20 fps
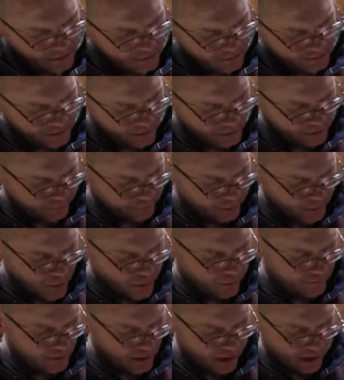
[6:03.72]
until you
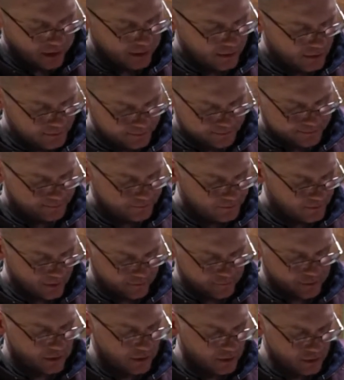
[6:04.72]
remove it all. If
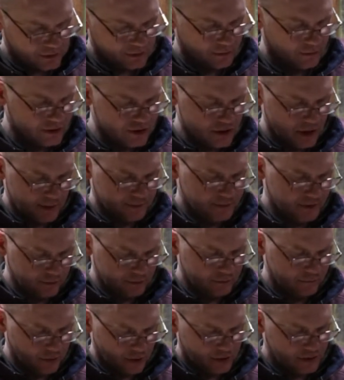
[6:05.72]
you're going to do a job, do it
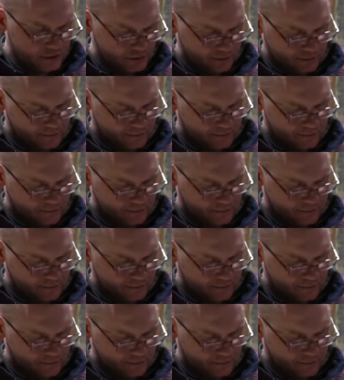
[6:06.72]
right.